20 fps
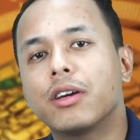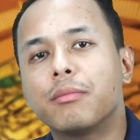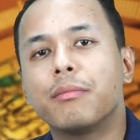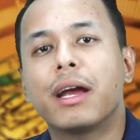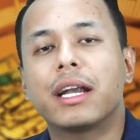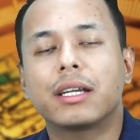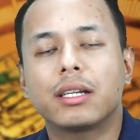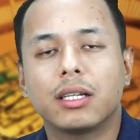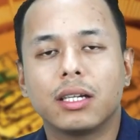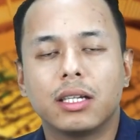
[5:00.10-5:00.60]

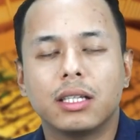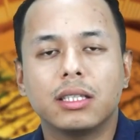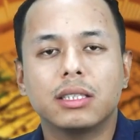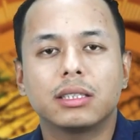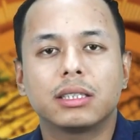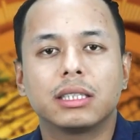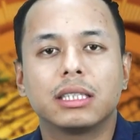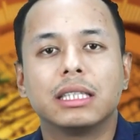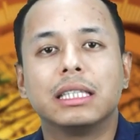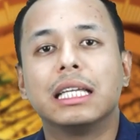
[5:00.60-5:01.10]

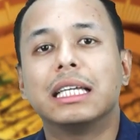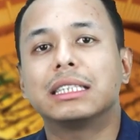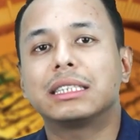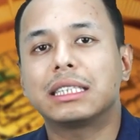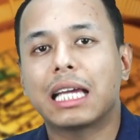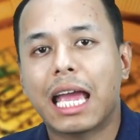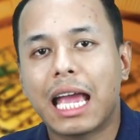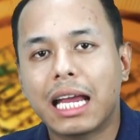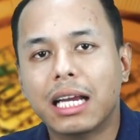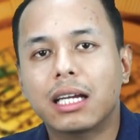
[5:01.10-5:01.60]
materials, they
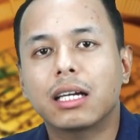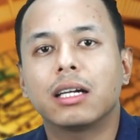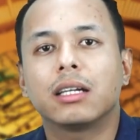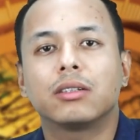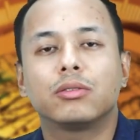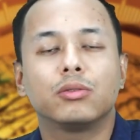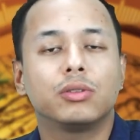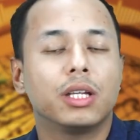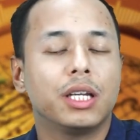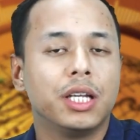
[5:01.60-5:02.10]
sank
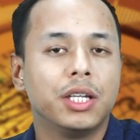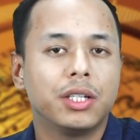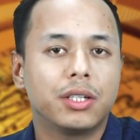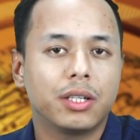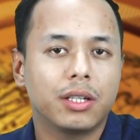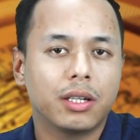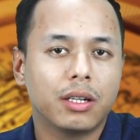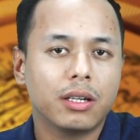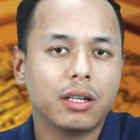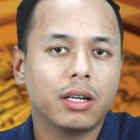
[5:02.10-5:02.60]
to the
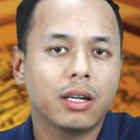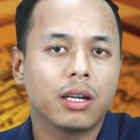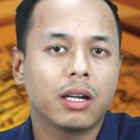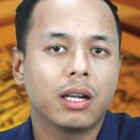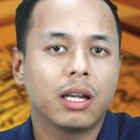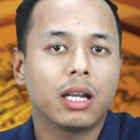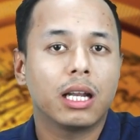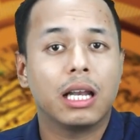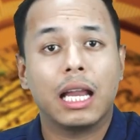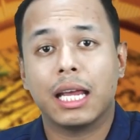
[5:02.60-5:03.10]
interior
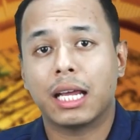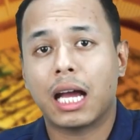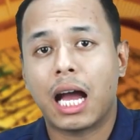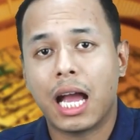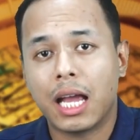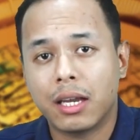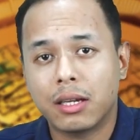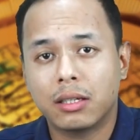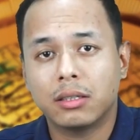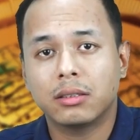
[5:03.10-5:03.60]
like
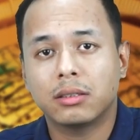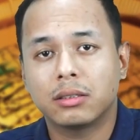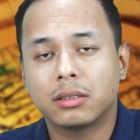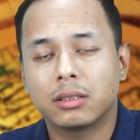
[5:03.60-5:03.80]
iron,